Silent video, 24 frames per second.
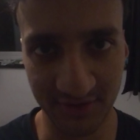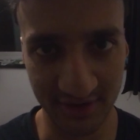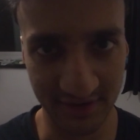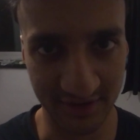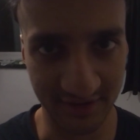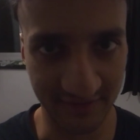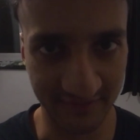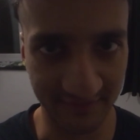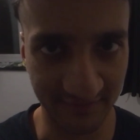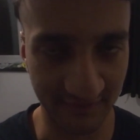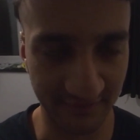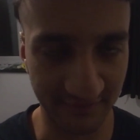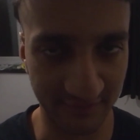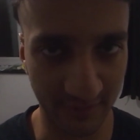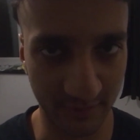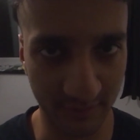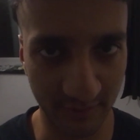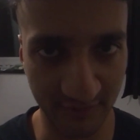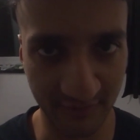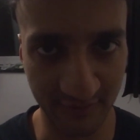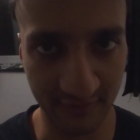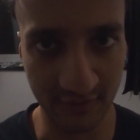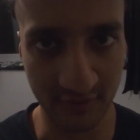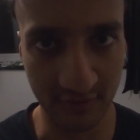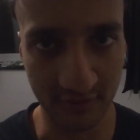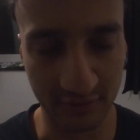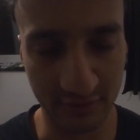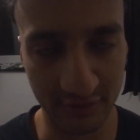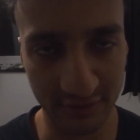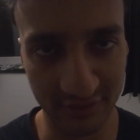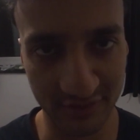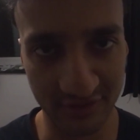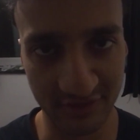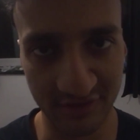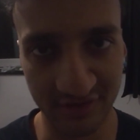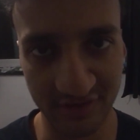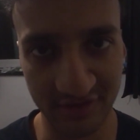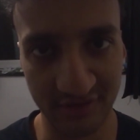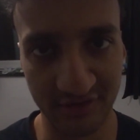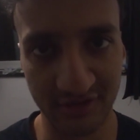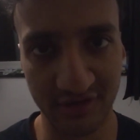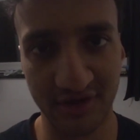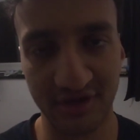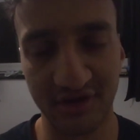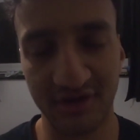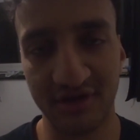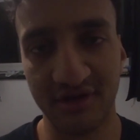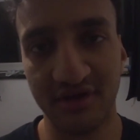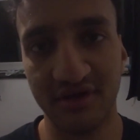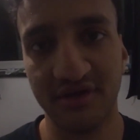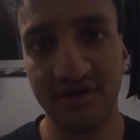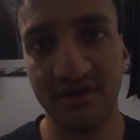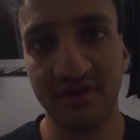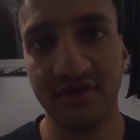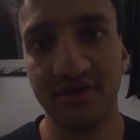10 favorite mythical creatures. So